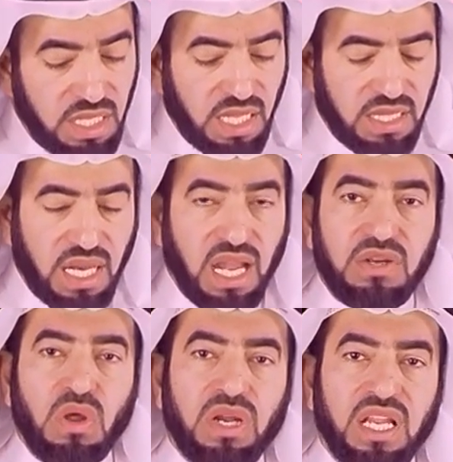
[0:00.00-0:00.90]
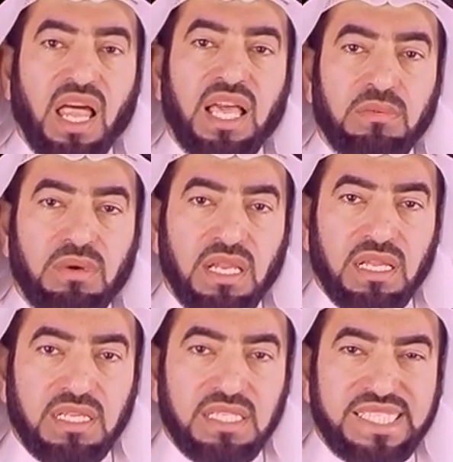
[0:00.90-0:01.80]
There are no
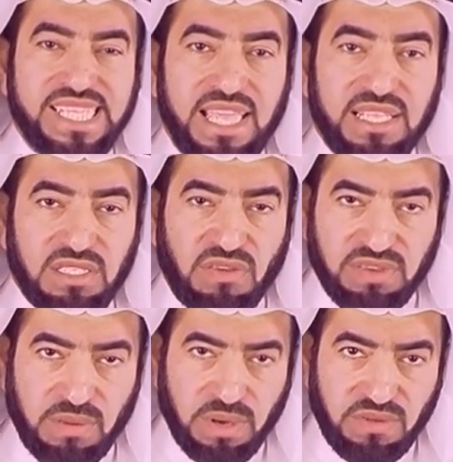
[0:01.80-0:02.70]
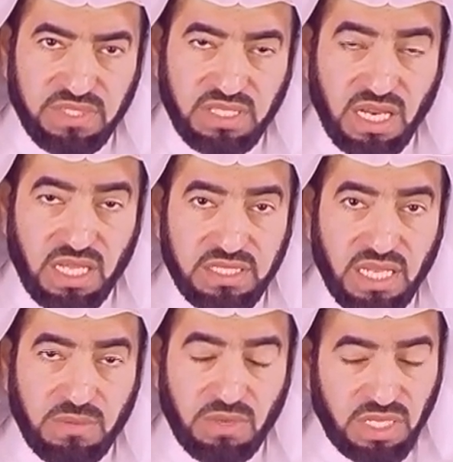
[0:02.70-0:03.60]
reliable sayings of the Prophet Sallallahu
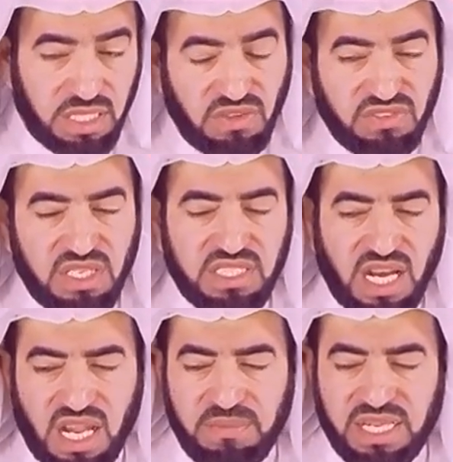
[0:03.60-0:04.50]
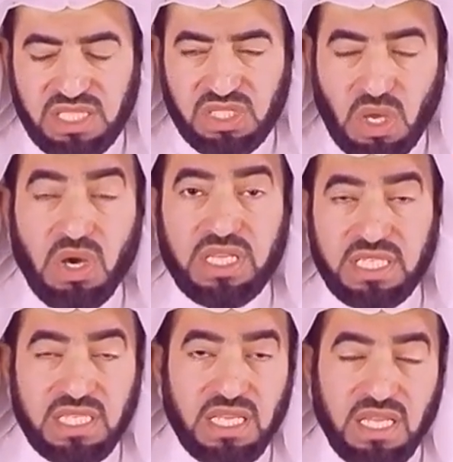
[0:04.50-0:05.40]
Alaihi Wasallam on that. Of course, there are many
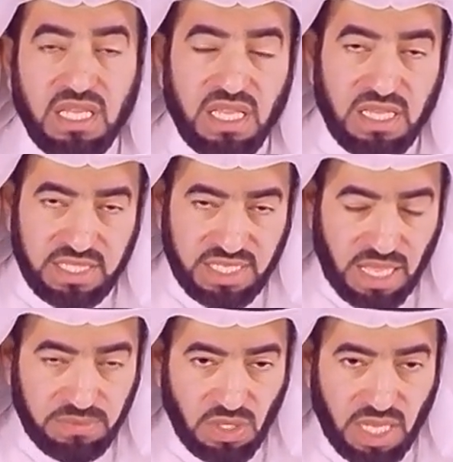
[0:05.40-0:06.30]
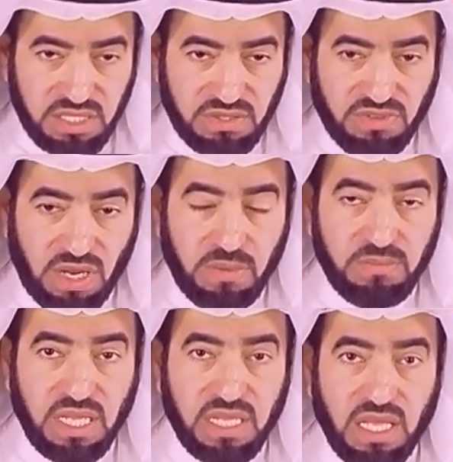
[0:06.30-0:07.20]
stories that came to us
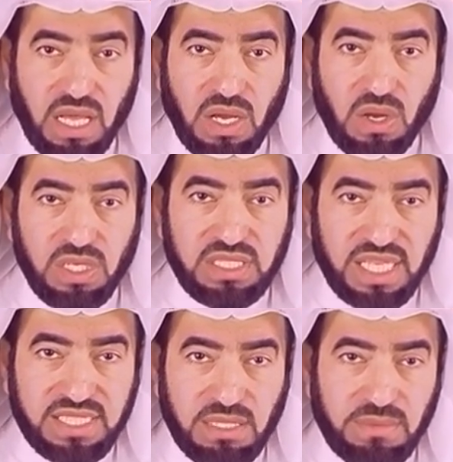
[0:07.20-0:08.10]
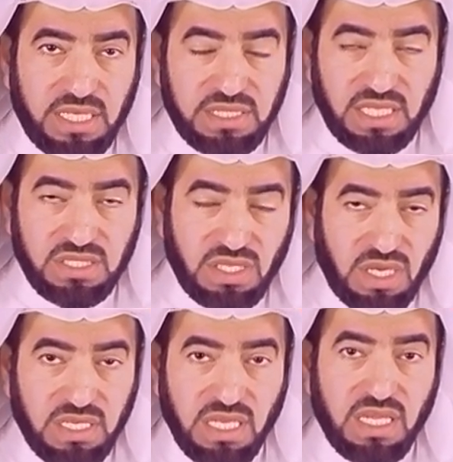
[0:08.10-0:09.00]
from uh, the Old Testament and so
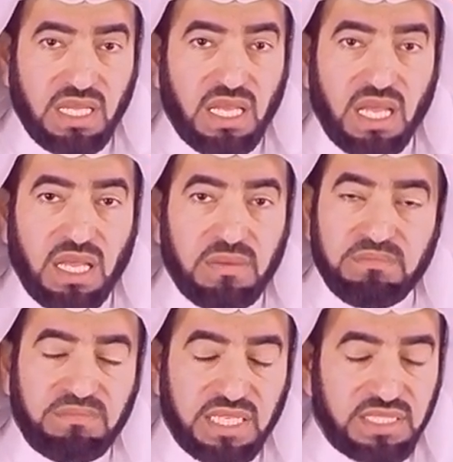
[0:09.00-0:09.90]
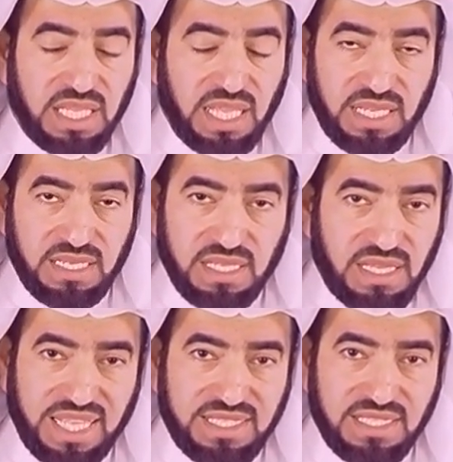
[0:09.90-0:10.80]
on, uh, but again,
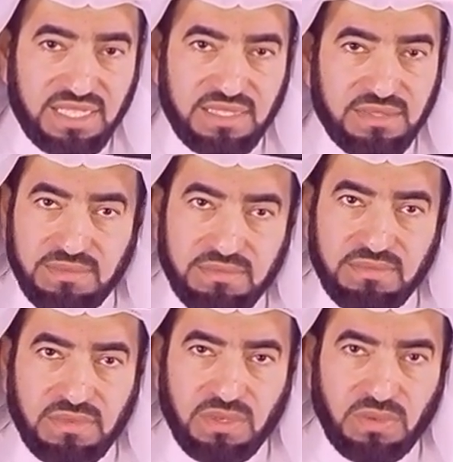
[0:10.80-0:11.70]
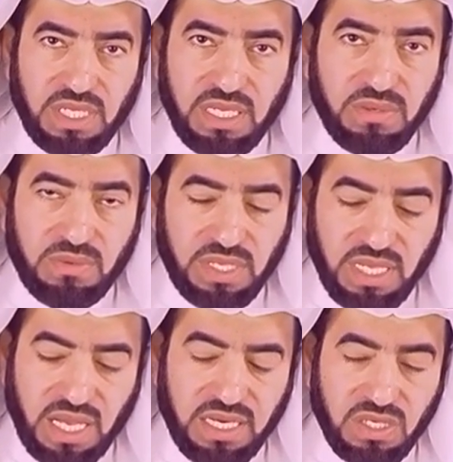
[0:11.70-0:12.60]
that uh, we,
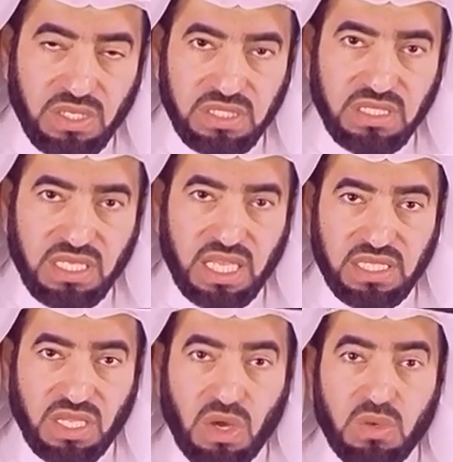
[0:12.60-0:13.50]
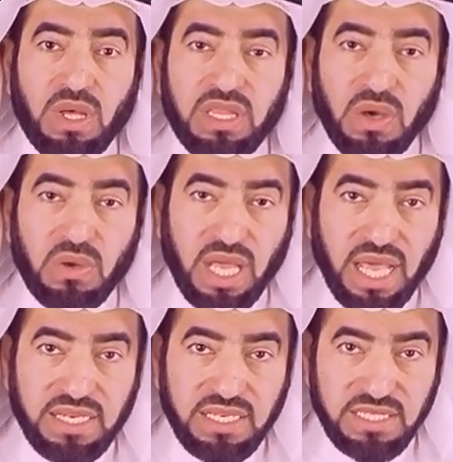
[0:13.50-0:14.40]
we are concentrating on what the
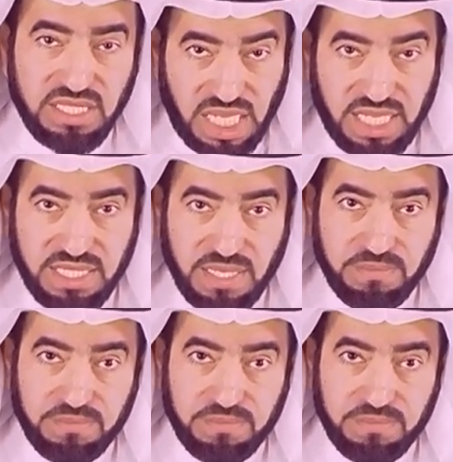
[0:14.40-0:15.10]
Quran says.